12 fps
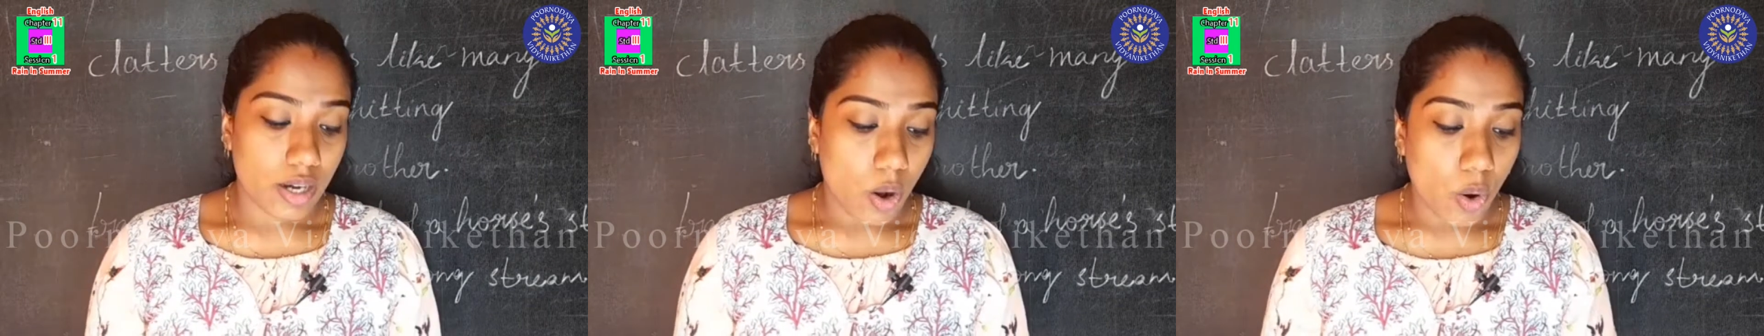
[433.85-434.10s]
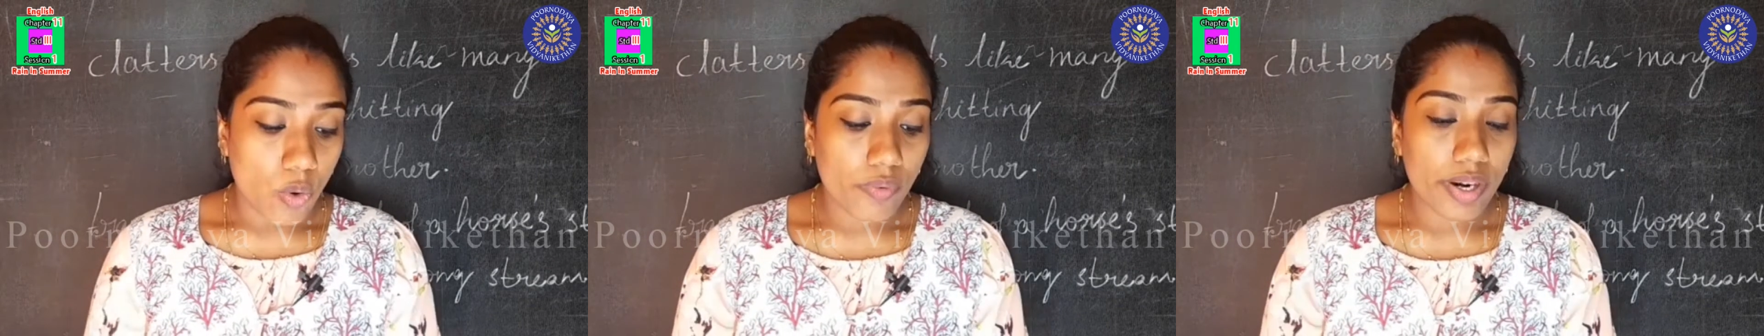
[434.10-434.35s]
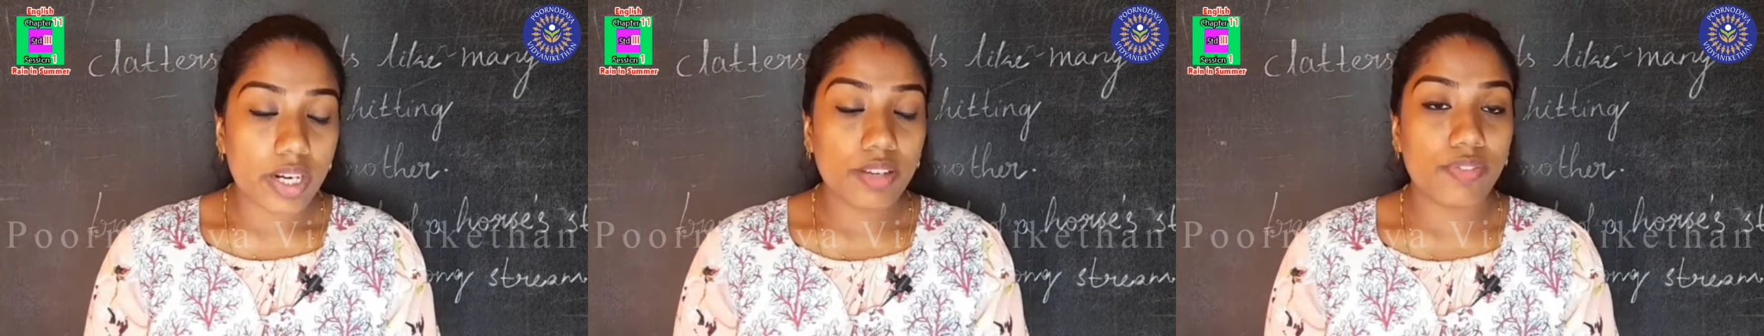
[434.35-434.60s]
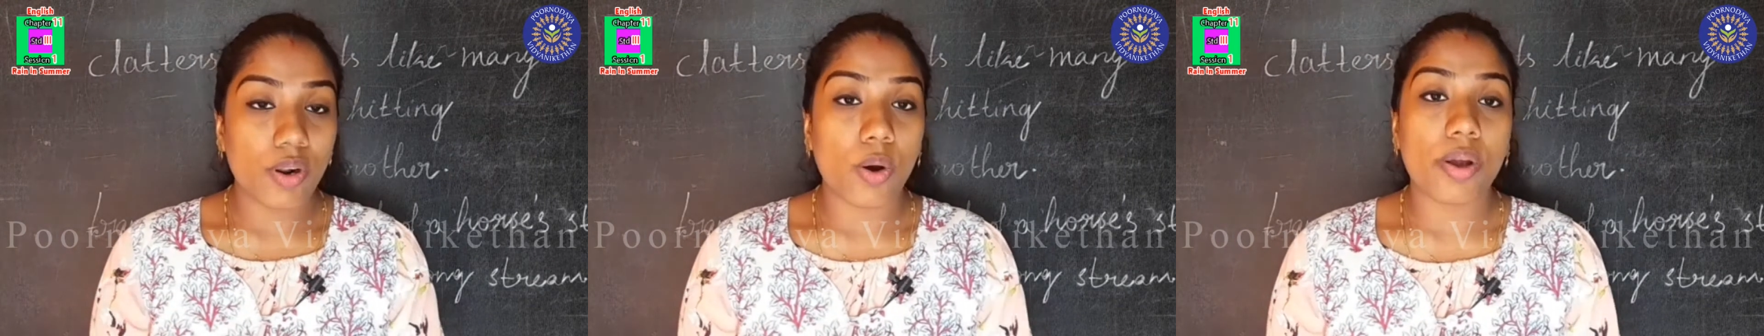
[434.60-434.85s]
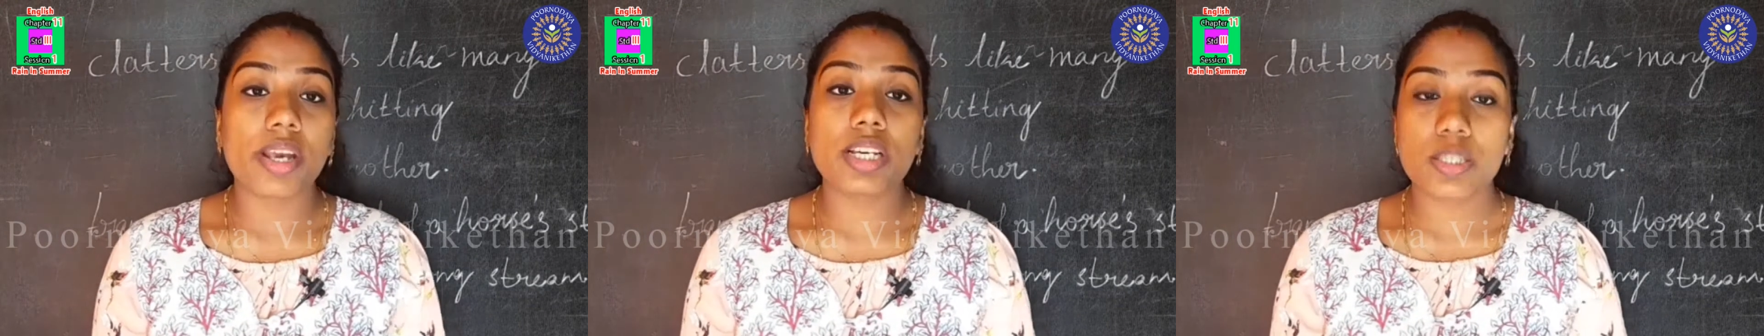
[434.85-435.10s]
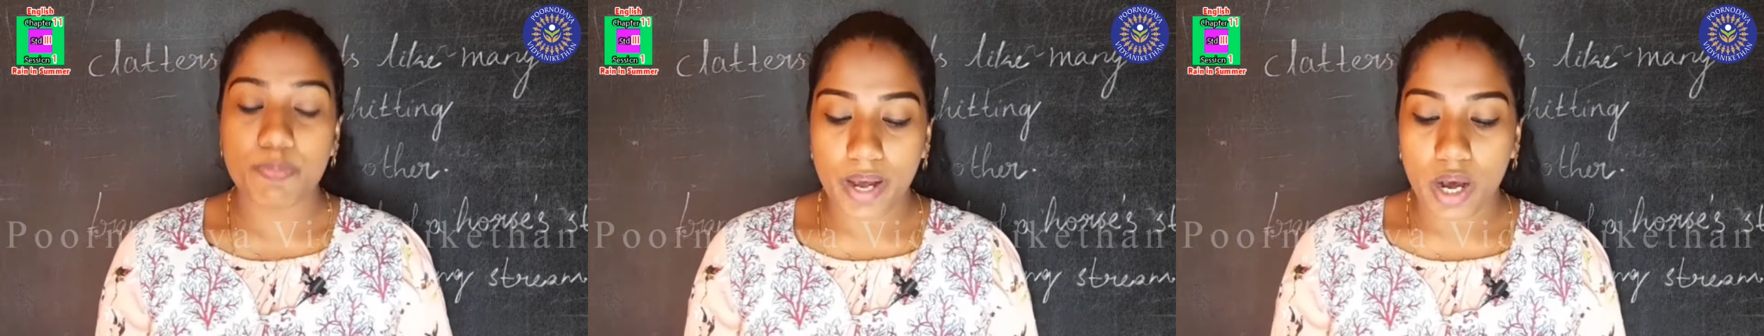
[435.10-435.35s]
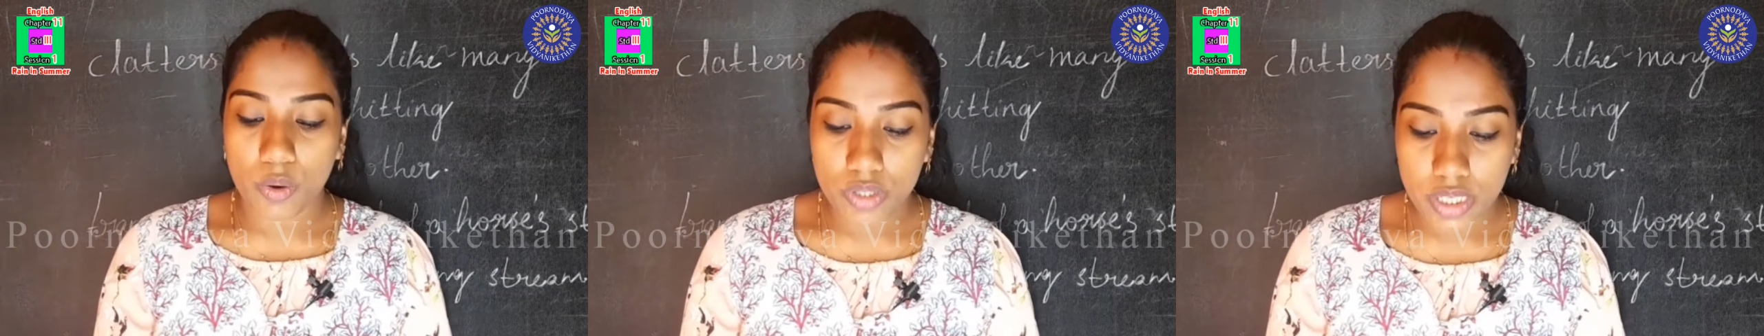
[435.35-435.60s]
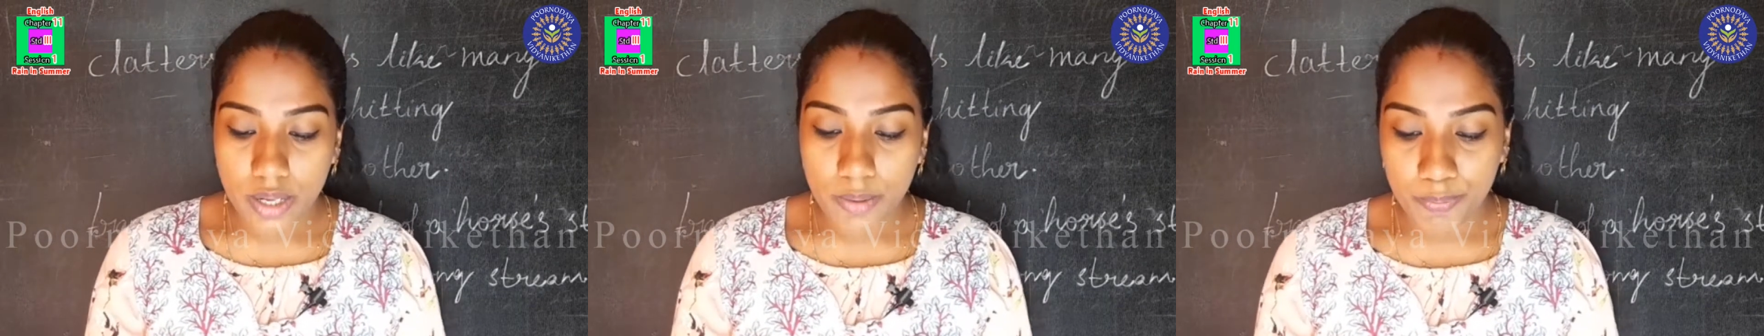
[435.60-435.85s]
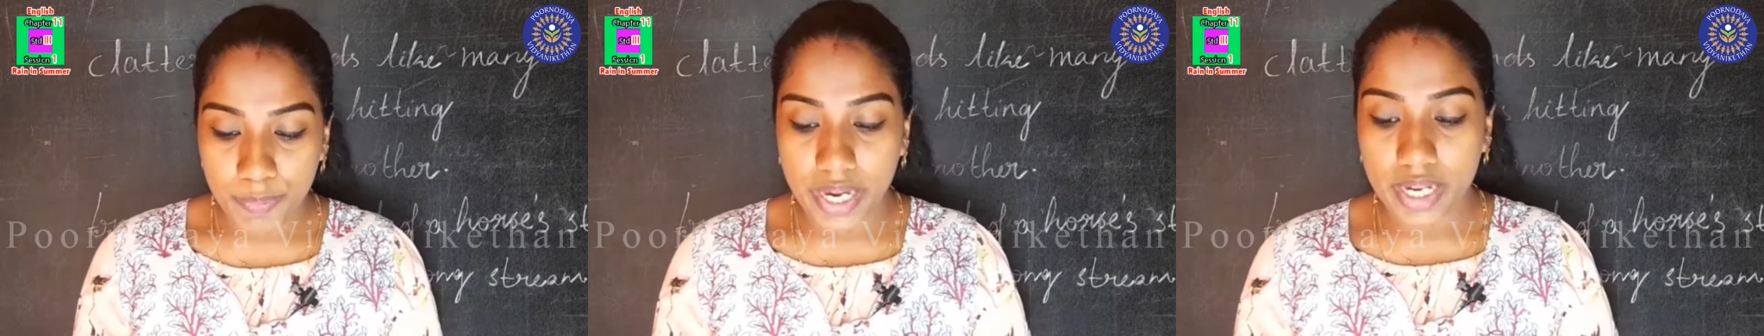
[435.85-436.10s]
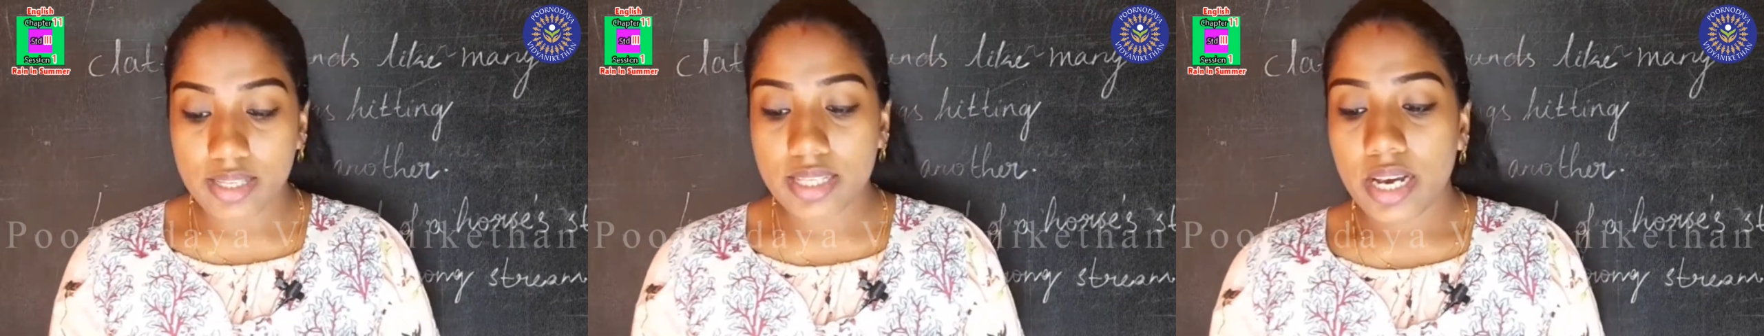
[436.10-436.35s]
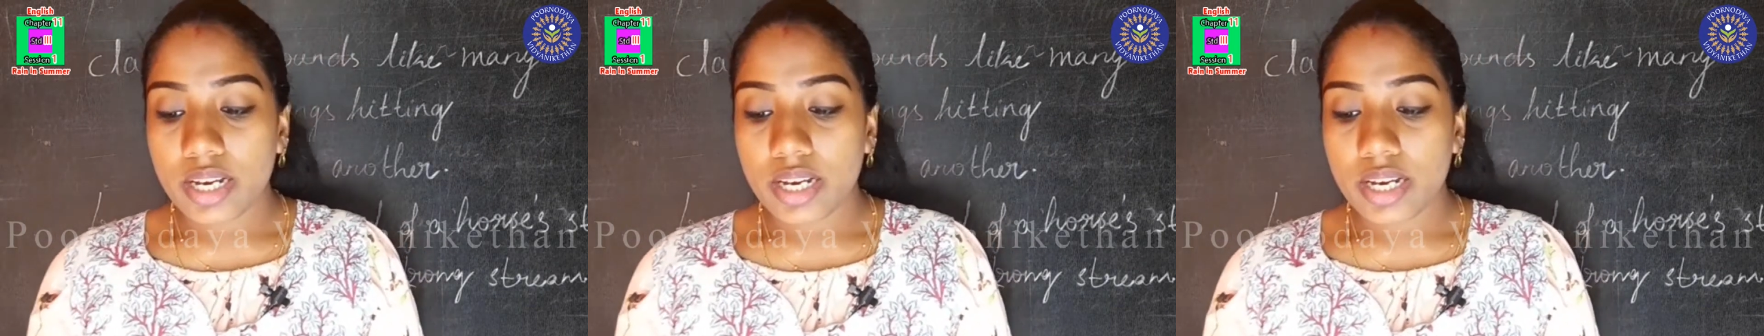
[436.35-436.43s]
Overflowing spout means